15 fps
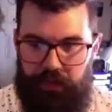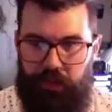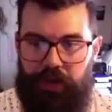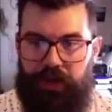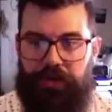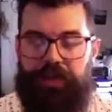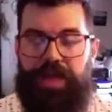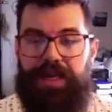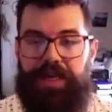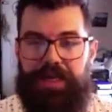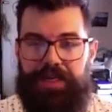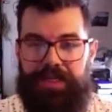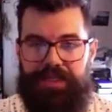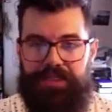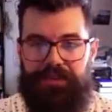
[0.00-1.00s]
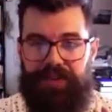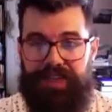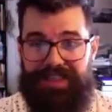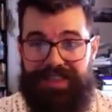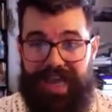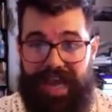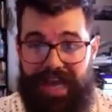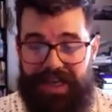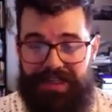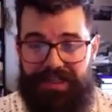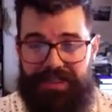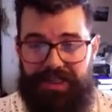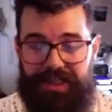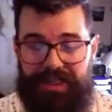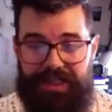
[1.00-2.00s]
you're making is
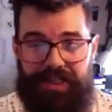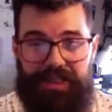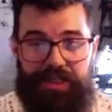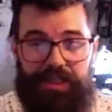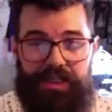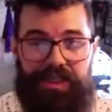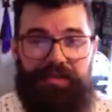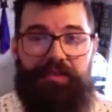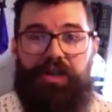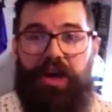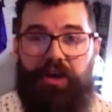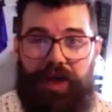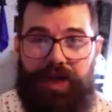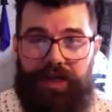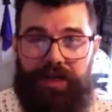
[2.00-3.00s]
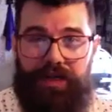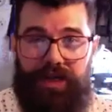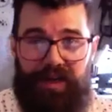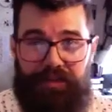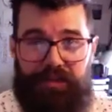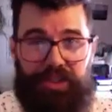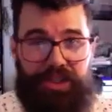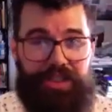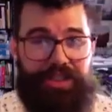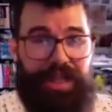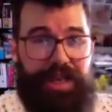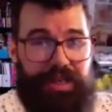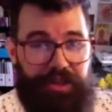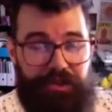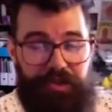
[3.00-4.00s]
fantastic. Keep going. Just
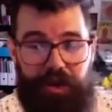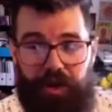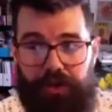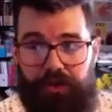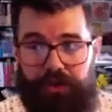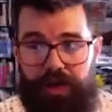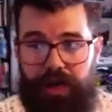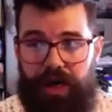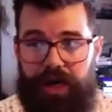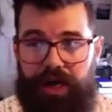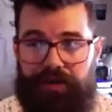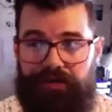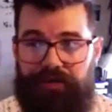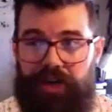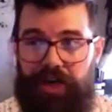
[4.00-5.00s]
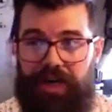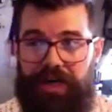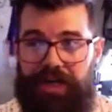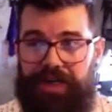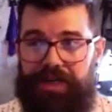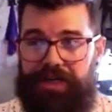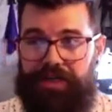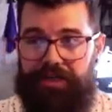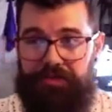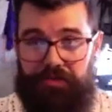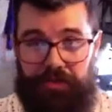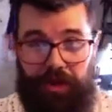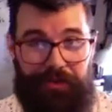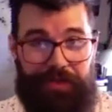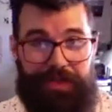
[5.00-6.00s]
letting you know. I've
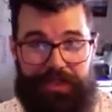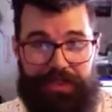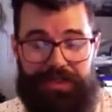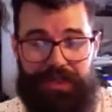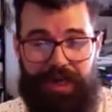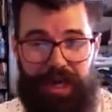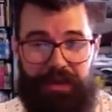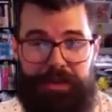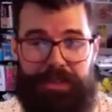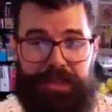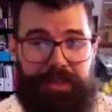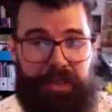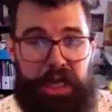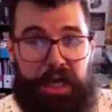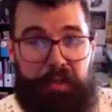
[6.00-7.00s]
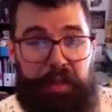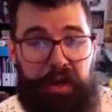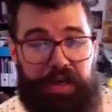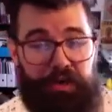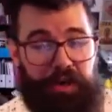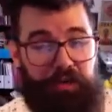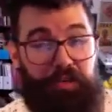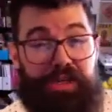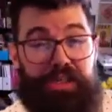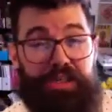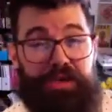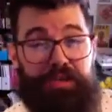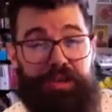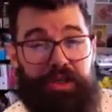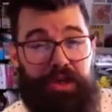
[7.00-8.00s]
noticed the time. I said the art party
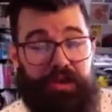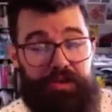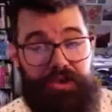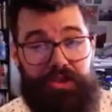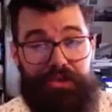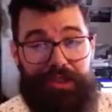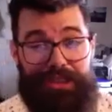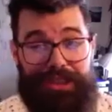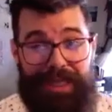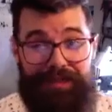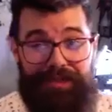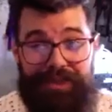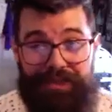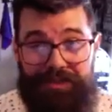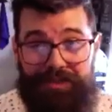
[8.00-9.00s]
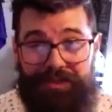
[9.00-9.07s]
originally would go to 11,